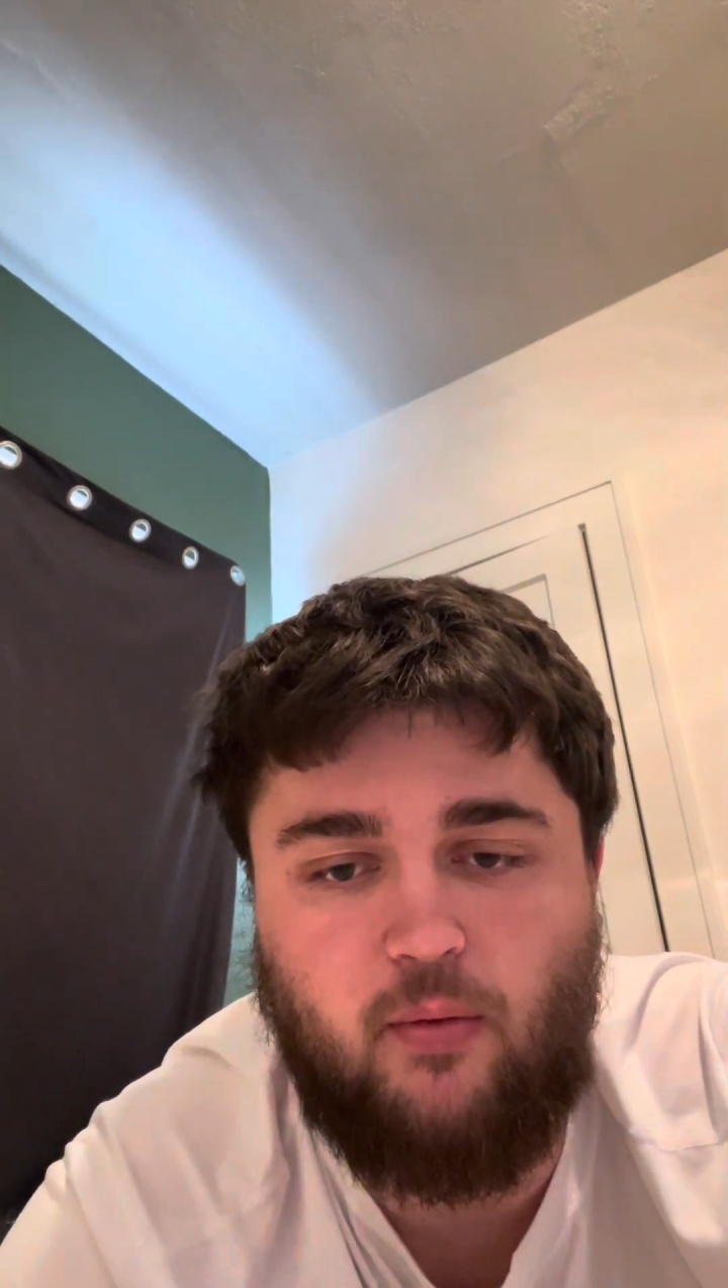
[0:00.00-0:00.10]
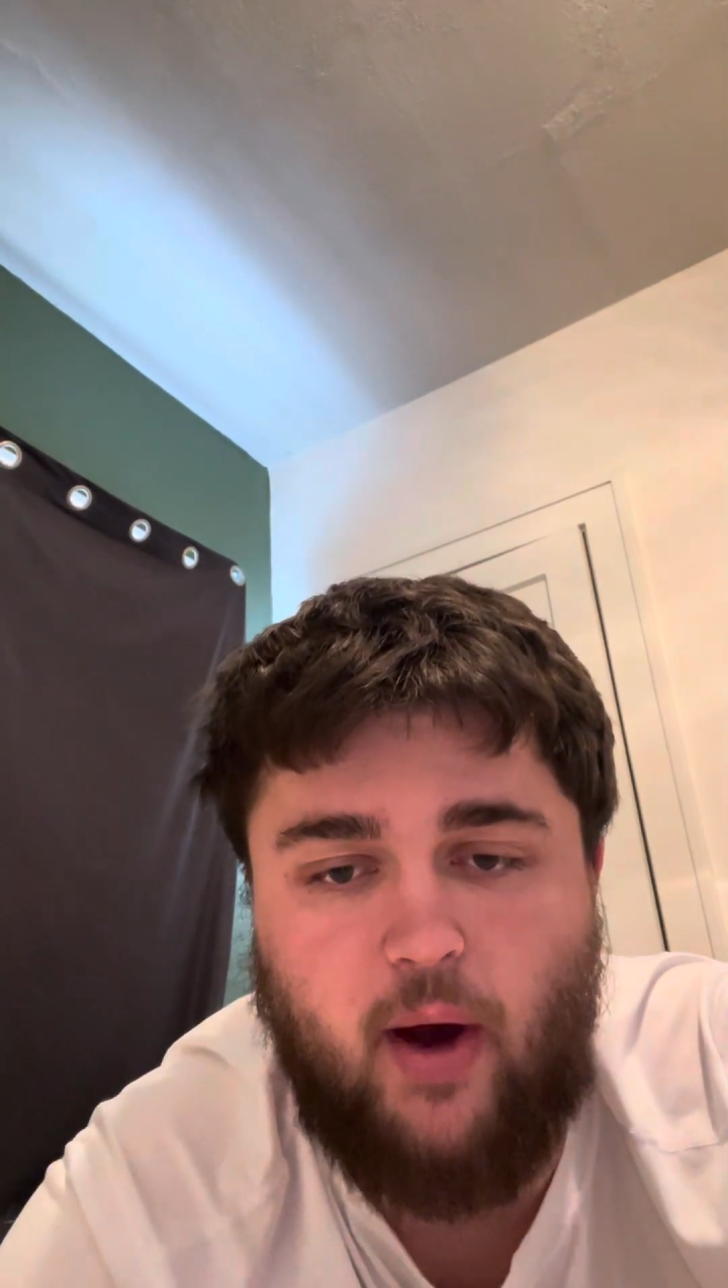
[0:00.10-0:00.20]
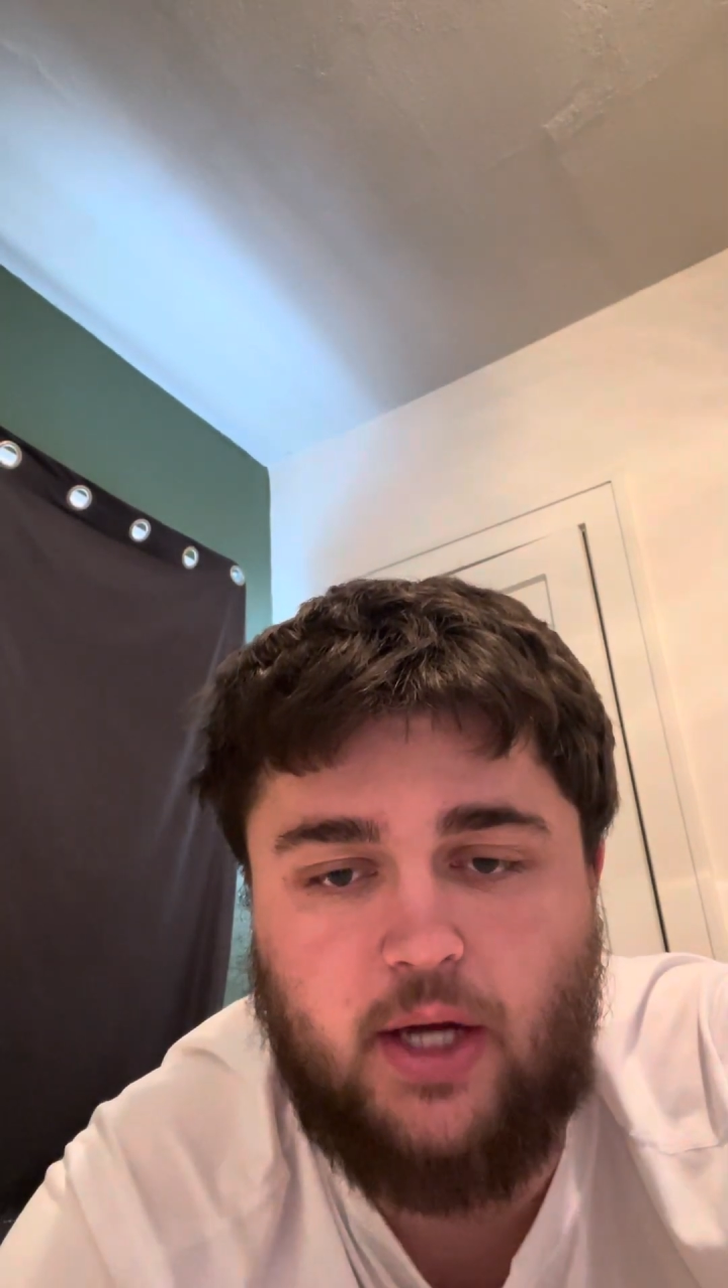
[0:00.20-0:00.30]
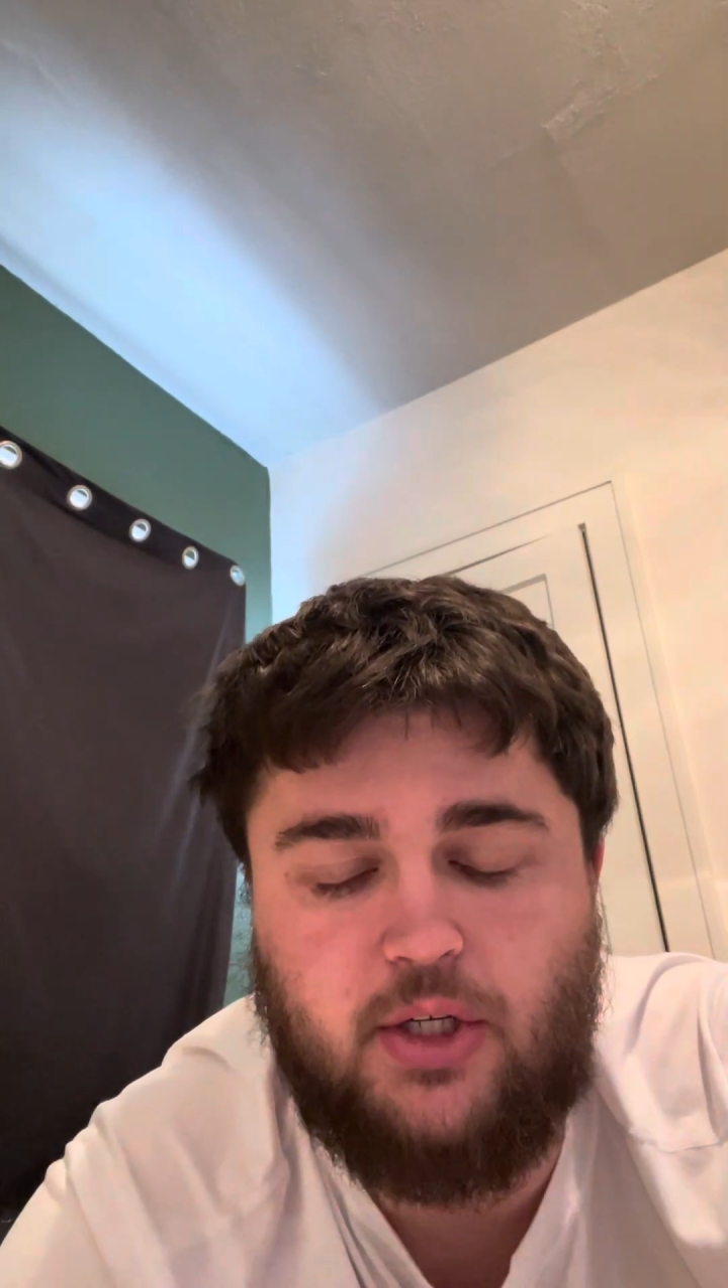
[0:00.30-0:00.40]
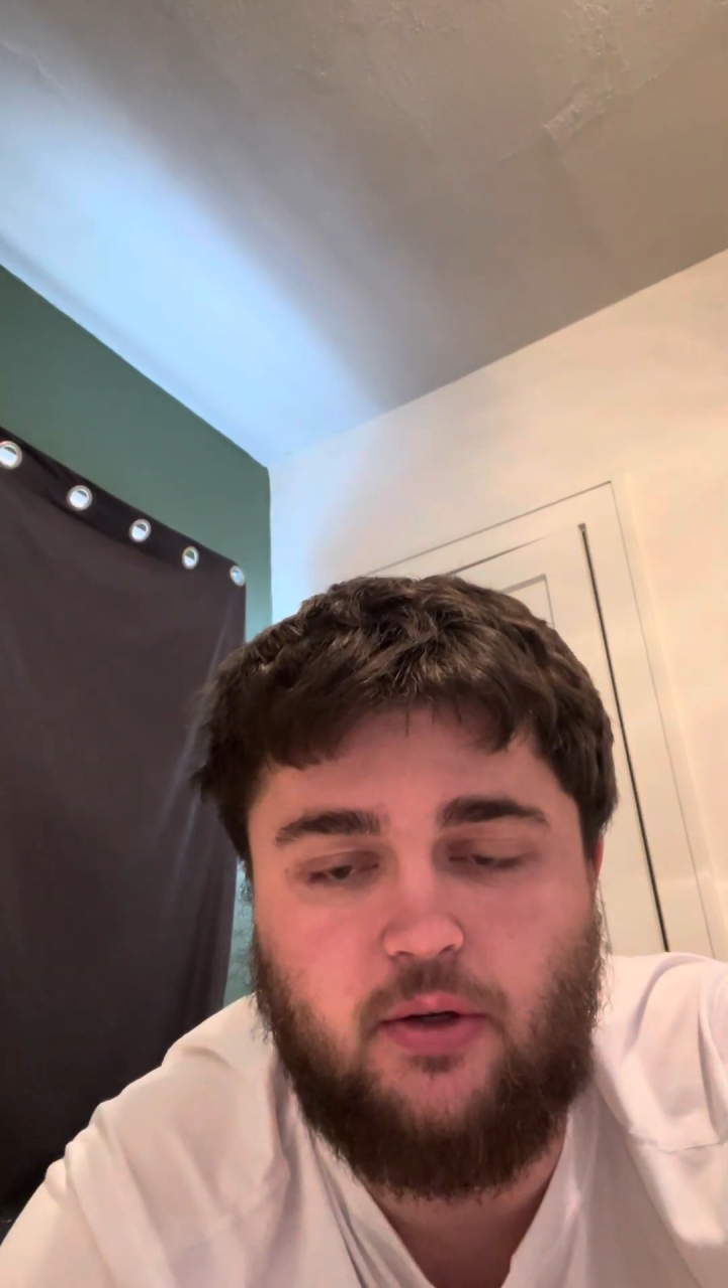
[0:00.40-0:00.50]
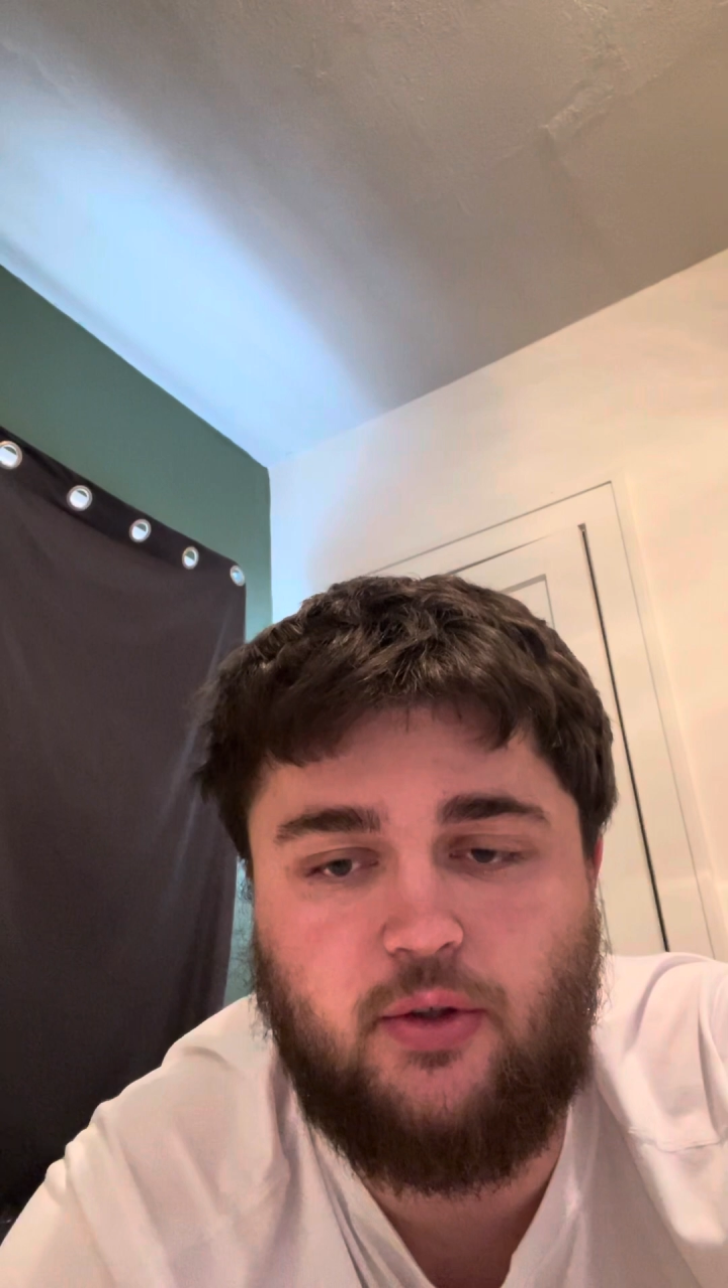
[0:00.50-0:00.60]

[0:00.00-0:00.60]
rational